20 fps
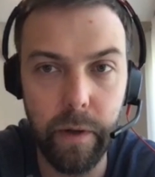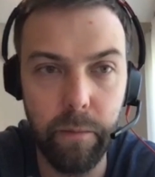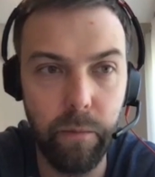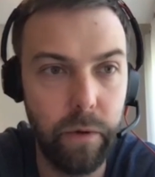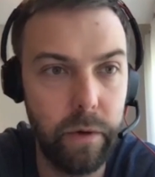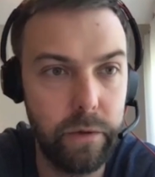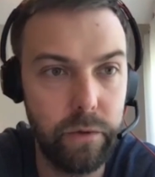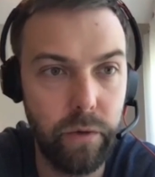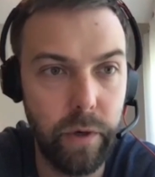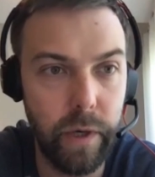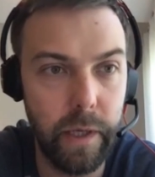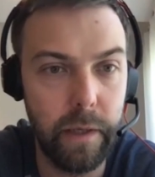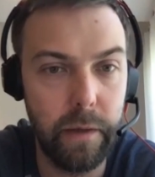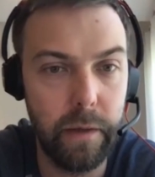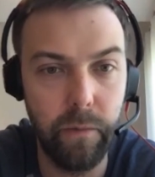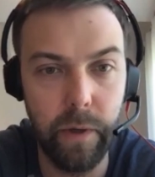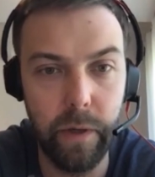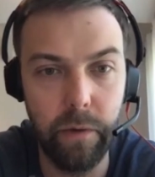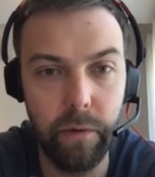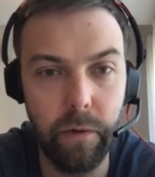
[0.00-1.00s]
and more strict
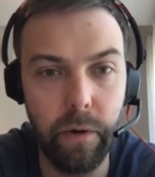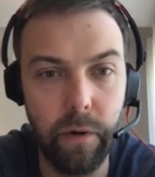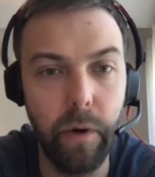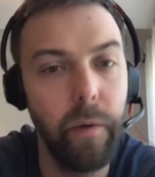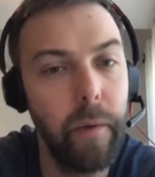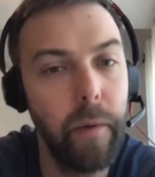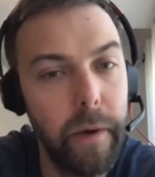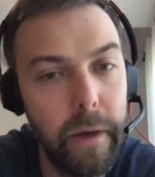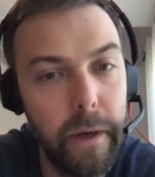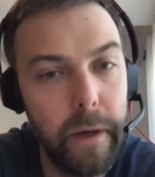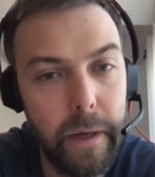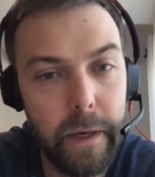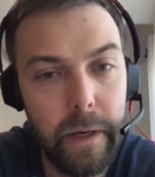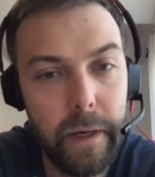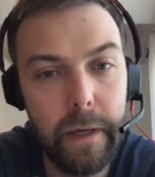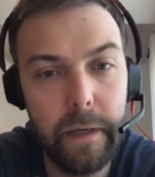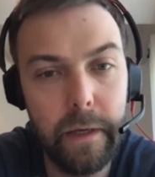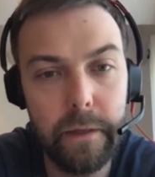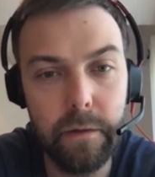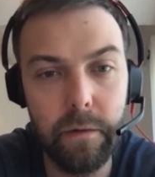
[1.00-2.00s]
when you grow.
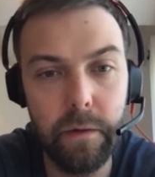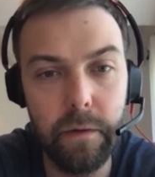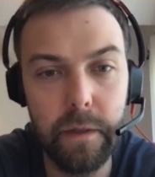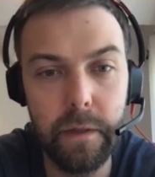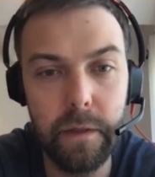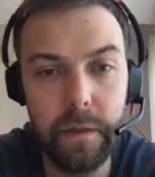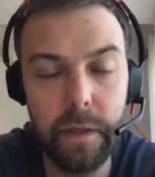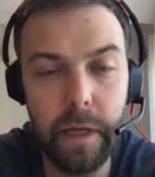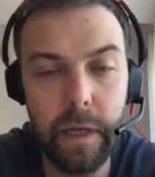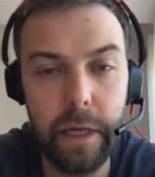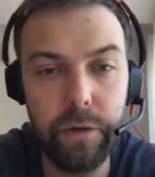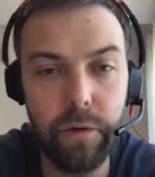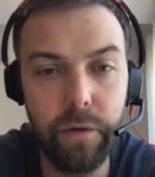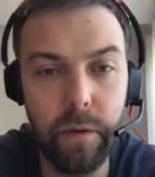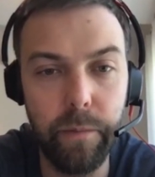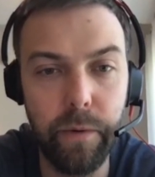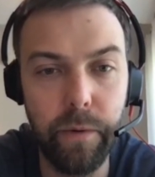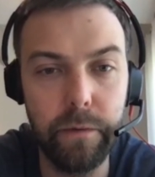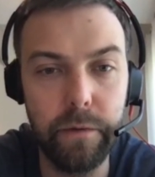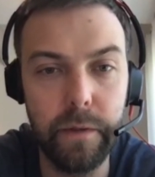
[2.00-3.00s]
So this is a
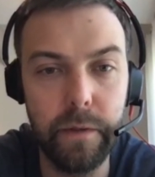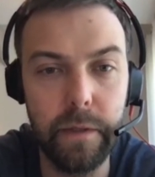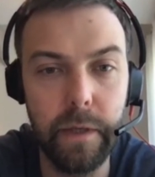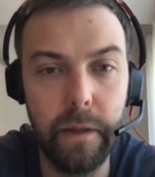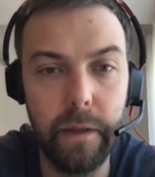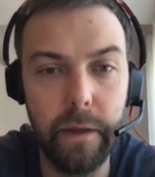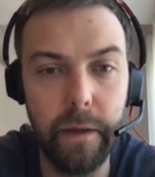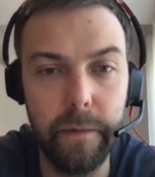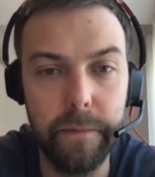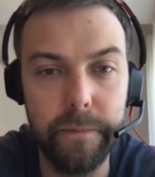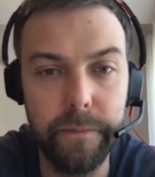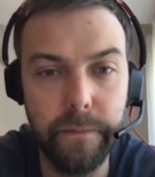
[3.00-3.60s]
natural process, I think.